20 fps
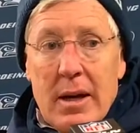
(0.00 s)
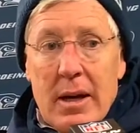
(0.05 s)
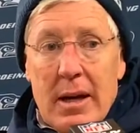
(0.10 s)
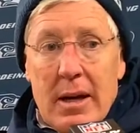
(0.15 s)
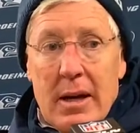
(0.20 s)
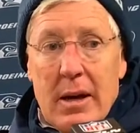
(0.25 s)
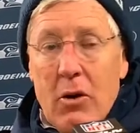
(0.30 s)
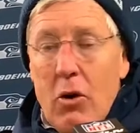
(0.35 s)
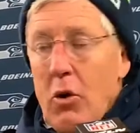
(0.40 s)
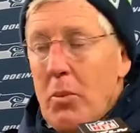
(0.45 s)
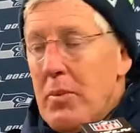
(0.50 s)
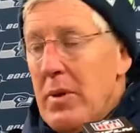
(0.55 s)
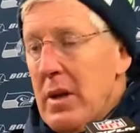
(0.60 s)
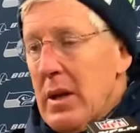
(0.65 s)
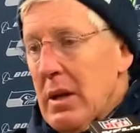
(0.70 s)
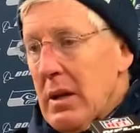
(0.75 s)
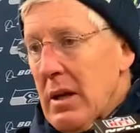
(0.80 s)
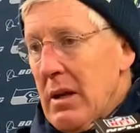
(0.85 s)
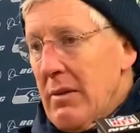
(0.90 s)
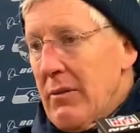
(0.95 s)
And I hope
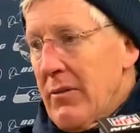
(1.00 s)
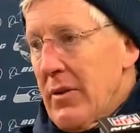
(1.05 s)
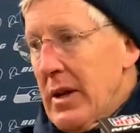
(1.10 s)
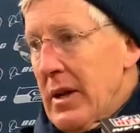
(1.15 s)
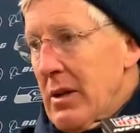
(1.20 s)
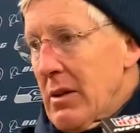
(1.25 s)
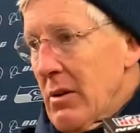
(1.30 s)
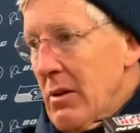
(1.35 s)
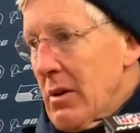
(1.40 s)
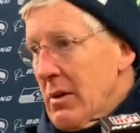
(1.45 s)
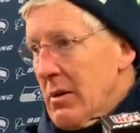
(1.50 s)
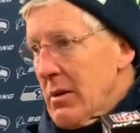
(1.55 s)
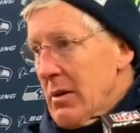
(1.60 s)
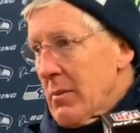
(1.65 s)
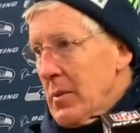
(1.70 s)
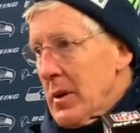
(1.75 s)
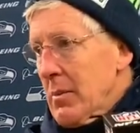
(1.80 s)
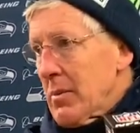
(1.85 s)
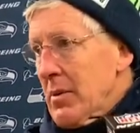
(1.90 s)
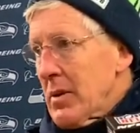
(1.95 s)
that it conveyed to
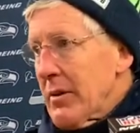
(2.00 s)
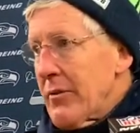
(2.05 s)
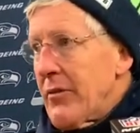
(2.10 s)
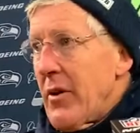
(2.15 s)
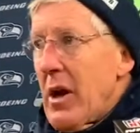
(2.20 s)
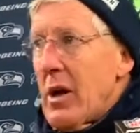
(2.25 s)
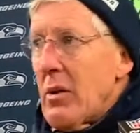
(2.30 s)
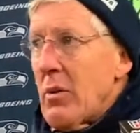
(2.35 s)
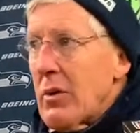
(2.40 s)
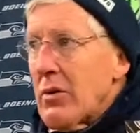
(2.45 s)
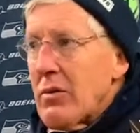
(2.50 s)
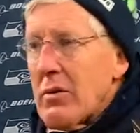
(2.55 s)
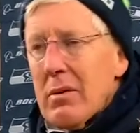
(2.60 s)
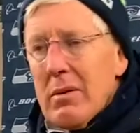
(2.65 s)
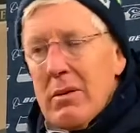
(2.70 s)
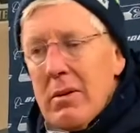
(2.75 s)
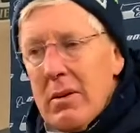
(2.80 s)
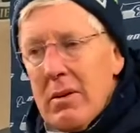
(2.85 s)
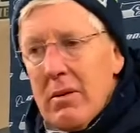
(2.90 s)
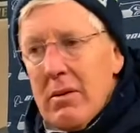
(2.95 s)
the people that follow us,
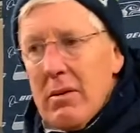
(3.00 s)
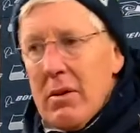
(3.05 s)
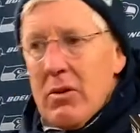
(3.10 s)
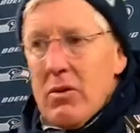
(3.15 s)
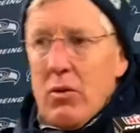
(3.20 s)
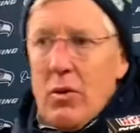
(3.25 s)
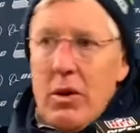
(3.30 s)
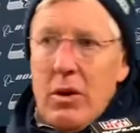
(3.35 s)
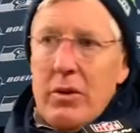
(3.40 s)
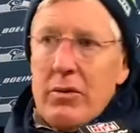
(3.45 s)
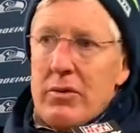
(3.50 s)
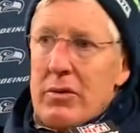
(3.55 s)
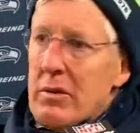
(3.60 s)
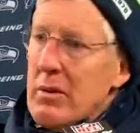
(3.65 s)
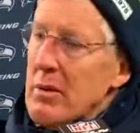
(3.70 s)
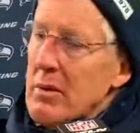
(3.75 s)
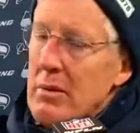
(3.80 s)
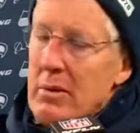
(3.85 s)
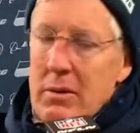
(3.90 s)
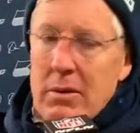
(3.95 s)
and the 12s
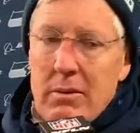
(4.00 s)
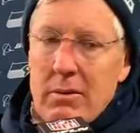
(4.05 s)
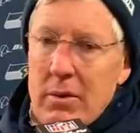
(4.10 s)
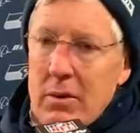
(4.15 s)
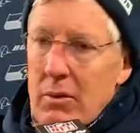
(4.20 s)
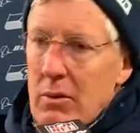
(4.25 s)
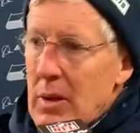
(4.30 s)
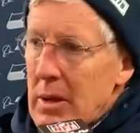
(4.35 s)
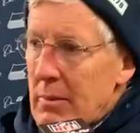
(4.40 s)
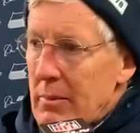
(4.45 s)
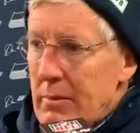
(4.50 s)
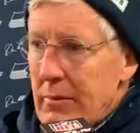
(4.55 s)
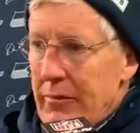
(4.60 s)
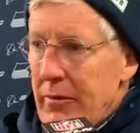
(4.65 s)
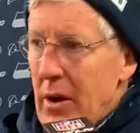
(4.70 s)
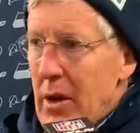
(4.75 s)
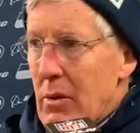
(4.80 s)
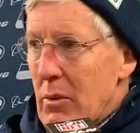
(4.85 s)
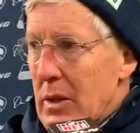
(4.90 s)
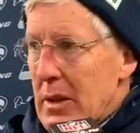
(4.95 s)
and the great
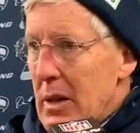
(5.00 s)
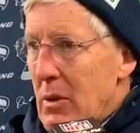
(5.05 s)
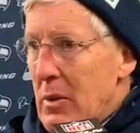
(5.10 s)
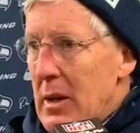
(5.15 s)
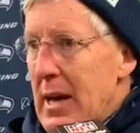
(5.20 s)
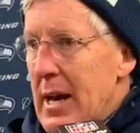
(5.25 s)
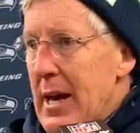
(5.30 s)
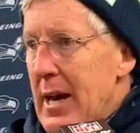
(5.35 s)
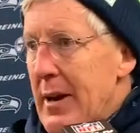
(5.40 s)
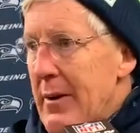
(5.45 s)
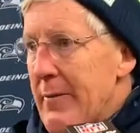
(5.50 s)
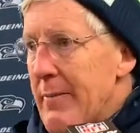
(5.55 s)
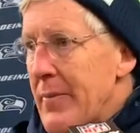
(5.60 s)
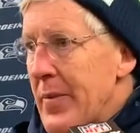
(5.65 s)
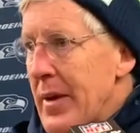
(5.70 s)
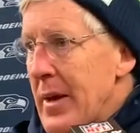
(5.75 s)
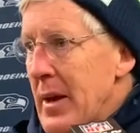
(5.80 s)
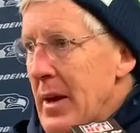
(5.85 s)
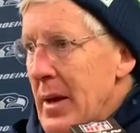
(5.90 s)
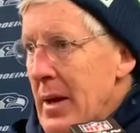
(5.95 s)
following that we
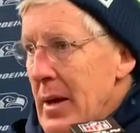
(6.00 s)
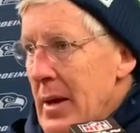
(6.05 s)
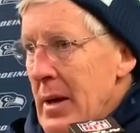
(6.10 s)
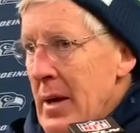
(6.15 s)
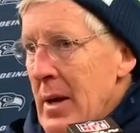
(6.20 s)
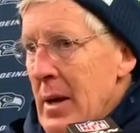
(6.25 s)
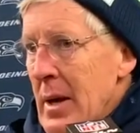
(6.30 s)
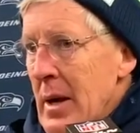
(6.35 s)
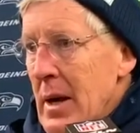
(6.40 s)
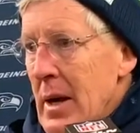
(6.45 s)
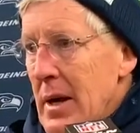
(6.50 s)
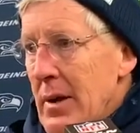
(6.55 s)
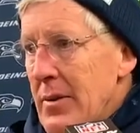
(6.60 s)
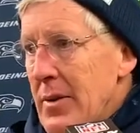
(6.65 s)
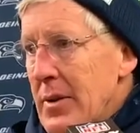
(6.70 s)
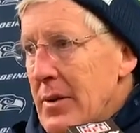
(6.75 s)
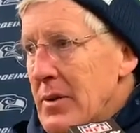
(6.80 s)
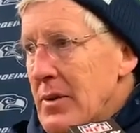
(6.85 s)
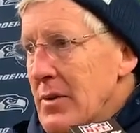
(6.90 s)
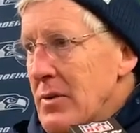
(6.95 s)

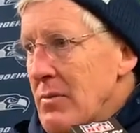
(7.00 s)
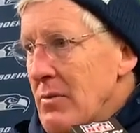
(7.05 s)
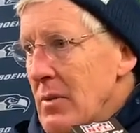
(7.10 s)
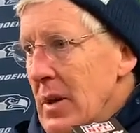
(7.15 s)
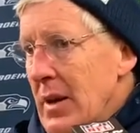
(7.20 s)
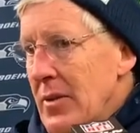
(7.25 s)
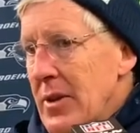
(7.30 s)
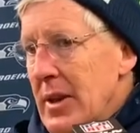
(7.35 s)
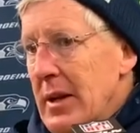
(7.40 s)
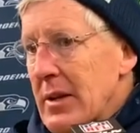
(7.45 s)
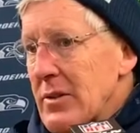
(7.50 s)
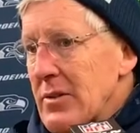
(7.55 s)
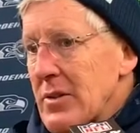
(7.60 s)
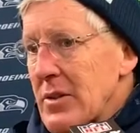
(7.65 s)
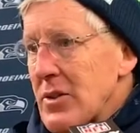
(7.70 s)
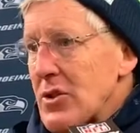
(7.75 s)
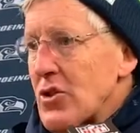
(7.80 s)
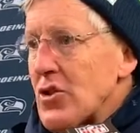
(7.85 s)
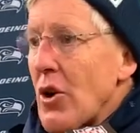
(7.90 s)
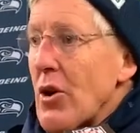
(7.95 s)
have. This is
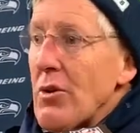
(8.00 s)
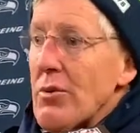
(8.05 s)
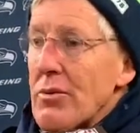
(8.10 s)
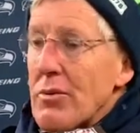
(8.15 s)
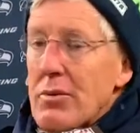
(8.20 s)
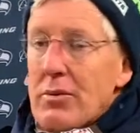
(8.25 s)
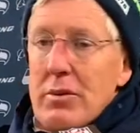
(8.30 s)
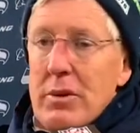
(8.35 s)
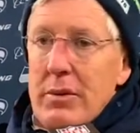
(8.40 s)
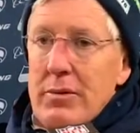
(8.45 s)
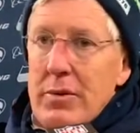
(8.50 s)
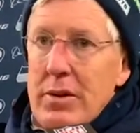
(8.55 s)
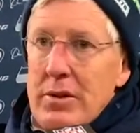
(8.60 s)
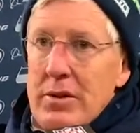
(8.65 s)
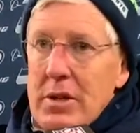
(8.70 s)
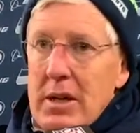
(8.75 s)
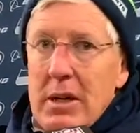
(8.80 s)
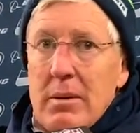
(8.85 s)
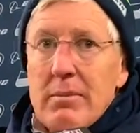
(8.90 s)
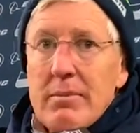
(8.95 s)
the start of
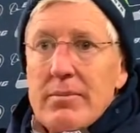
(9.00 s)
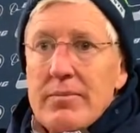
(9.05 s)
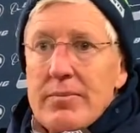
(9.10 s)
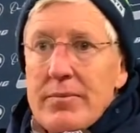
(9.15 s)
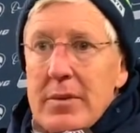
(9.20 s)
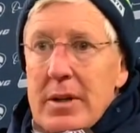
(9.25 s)
this team.